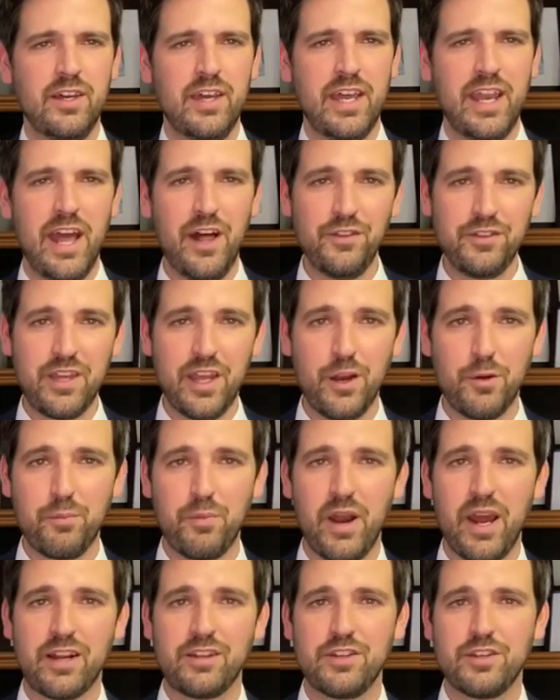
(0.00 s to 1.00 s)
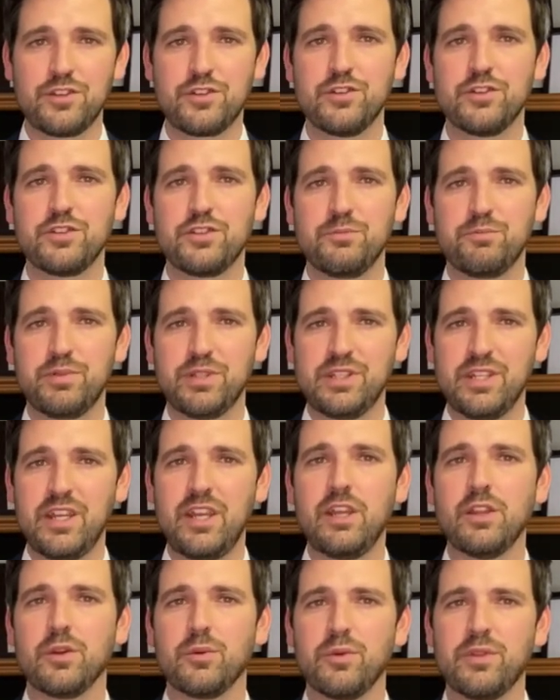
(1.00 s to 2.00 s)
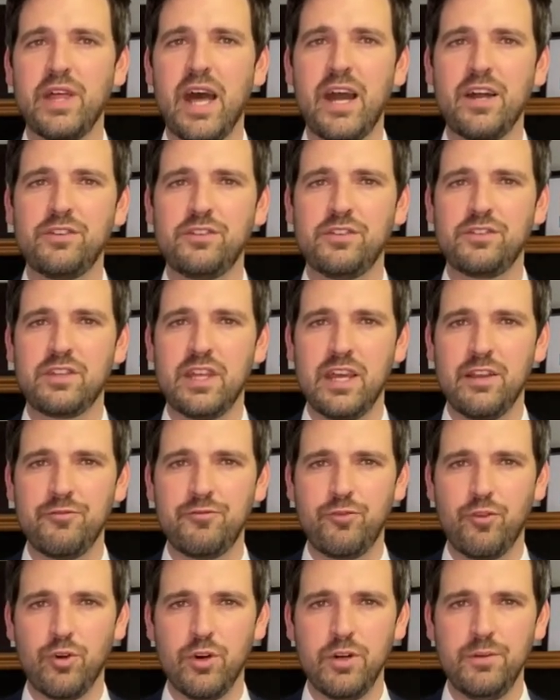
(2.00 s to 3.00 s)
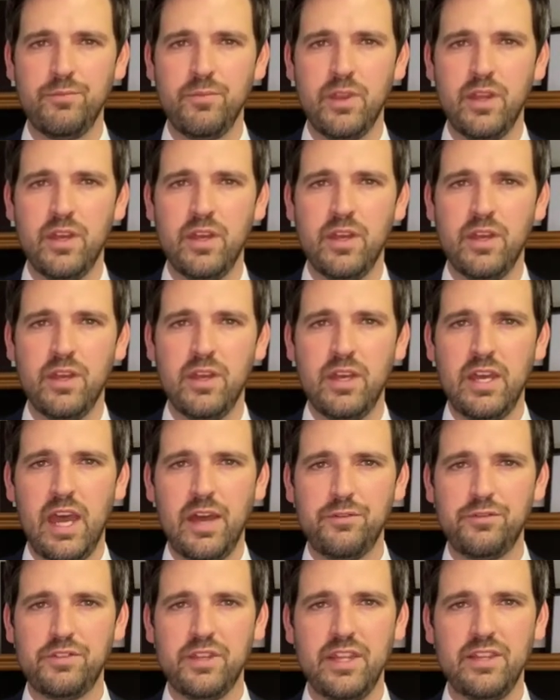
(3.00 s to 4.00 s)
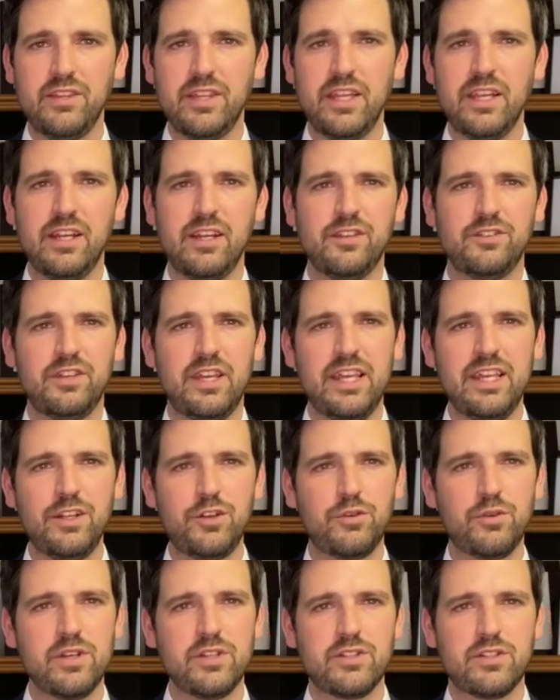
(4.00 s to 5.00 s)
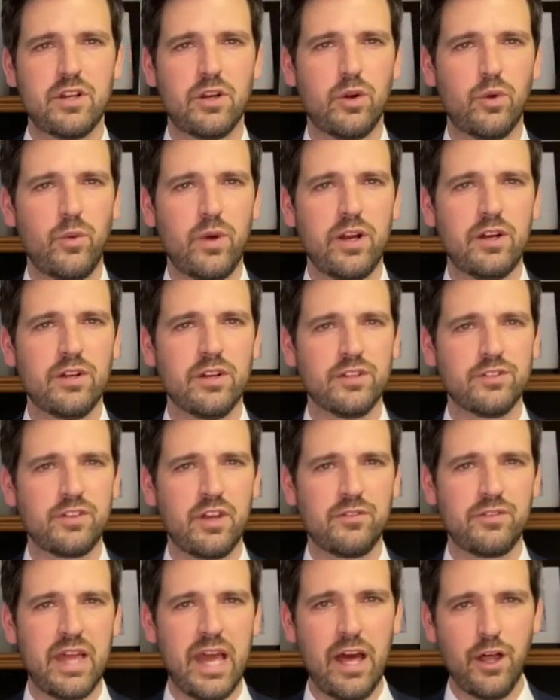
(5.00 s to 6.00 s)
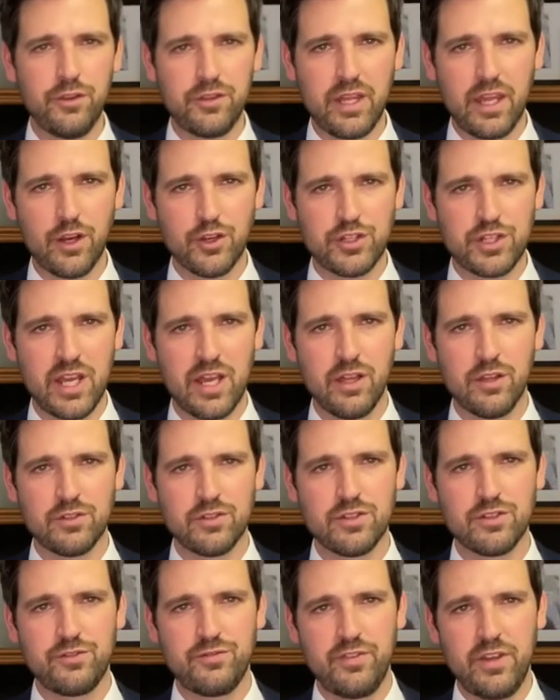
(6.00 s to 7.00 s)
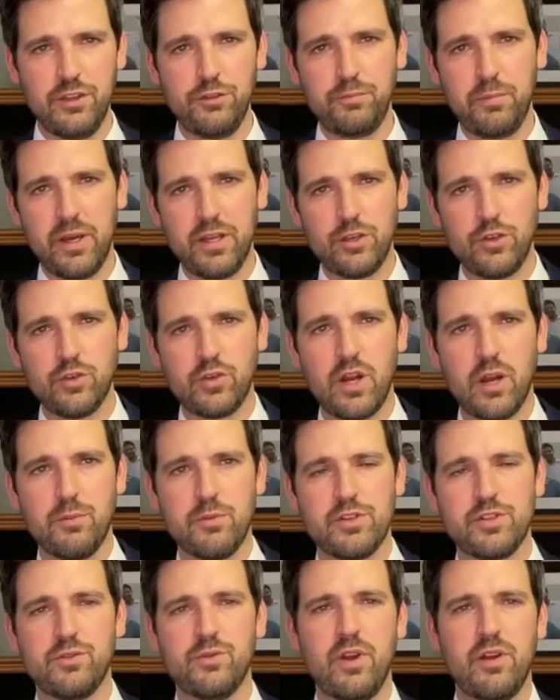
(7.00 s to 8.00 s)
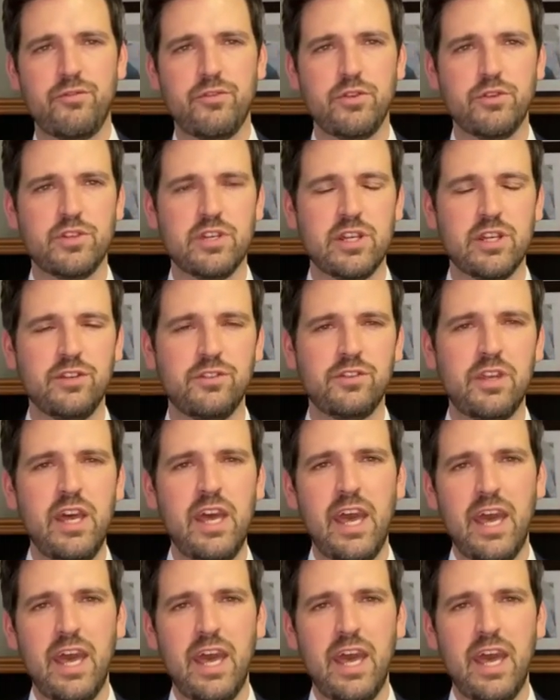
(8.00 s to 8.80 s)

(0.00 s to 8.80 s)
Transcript: And healthcare practitioners in particular with access to N4 have said that it has increased their awareness of the healthcare challenges faced by newcomers and refugees